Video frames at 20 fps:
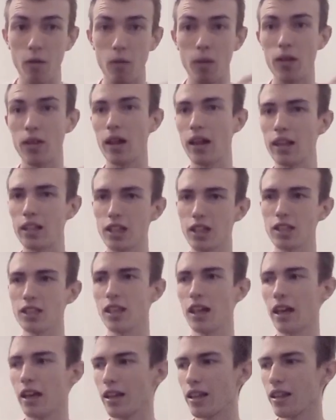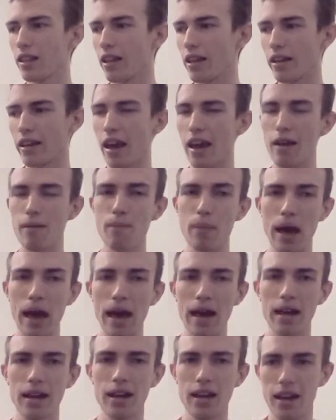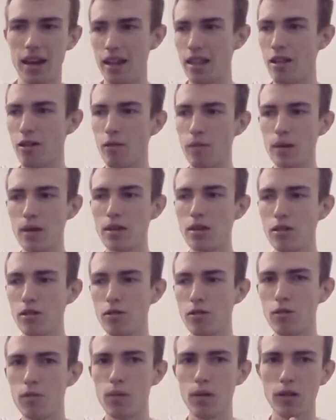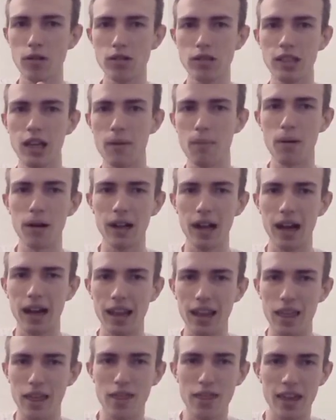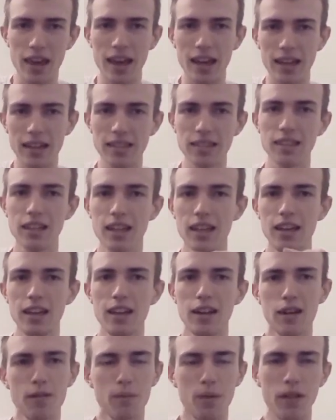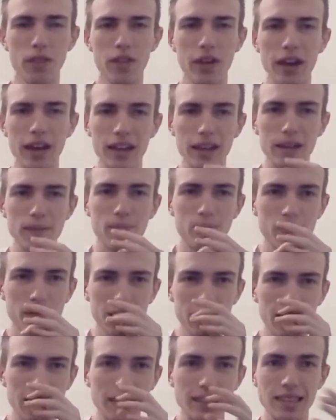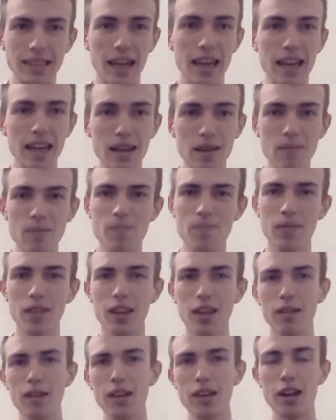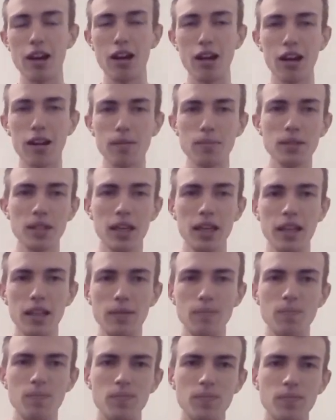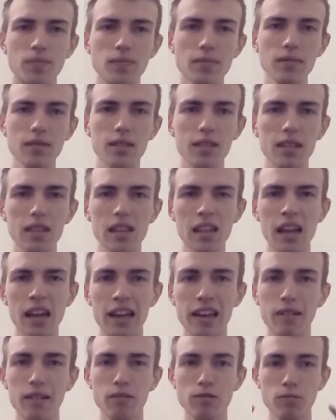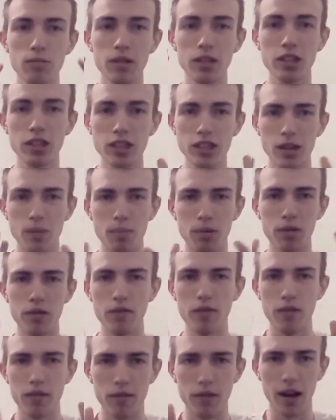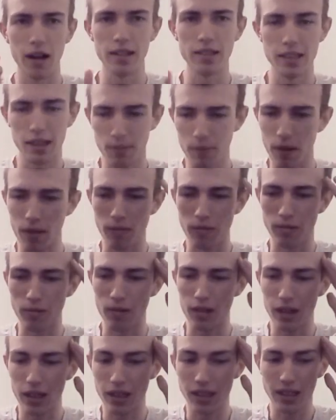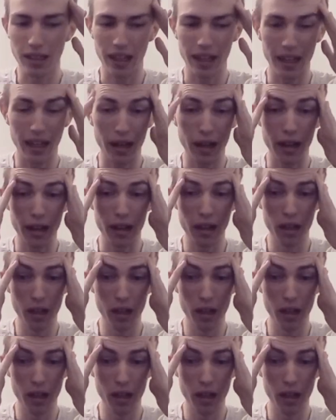like just like the gamepad and the Wii U were separate kind of things, but like the same. You know what I'm saying? And it was really just a proof of concept. It was really just like a